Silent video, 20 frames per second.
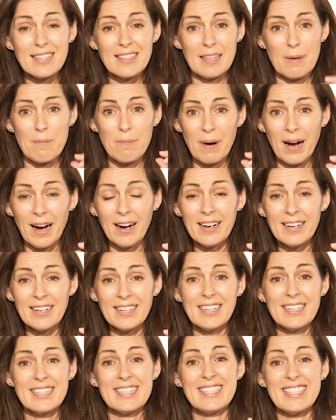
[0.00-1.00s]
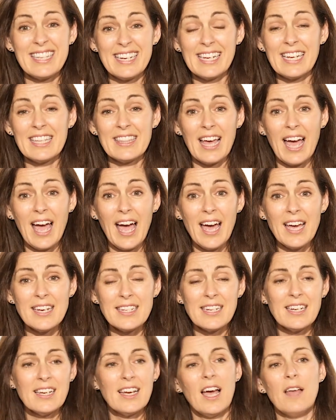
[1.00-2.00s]
the bug, sitting in the hat,
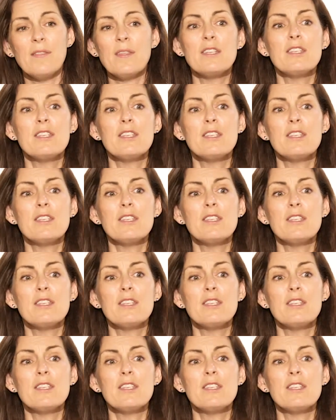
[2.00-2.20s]
and